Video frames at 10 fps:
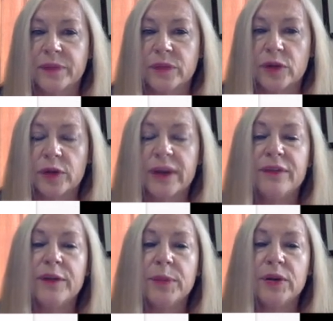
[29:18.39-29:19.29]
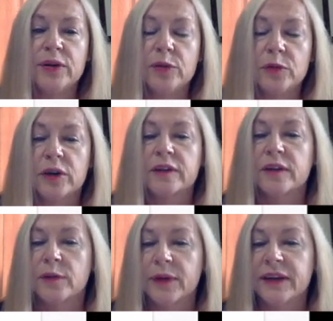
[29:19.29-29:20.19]
So if a person works,
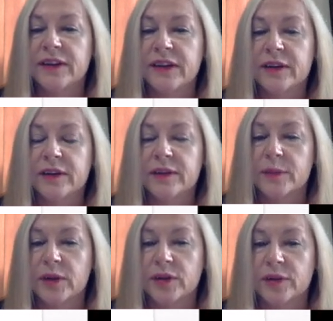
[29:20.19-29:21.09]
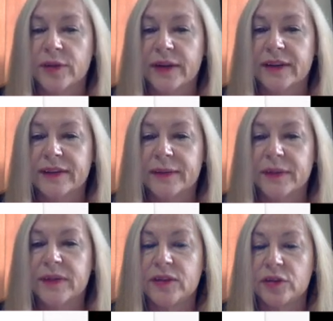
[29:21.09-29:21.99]
their wage equals the marginal rate of
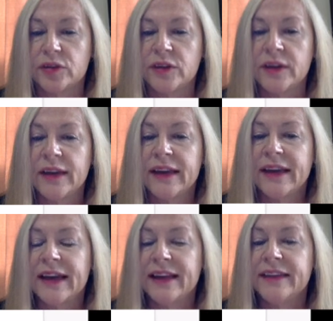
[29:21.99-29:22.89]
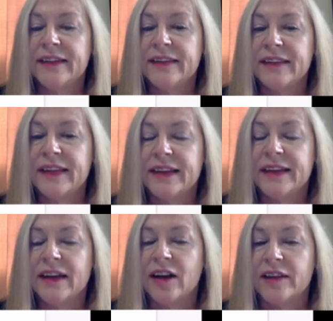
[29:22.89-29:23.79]
substitution. And this
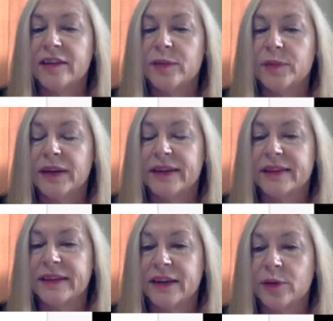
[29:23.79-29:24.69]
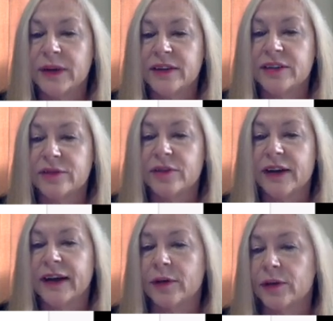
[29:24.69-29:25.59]
then also implies an equation for
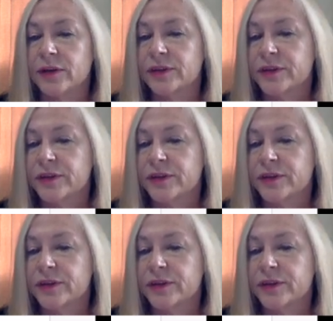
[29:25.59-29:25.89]
hours.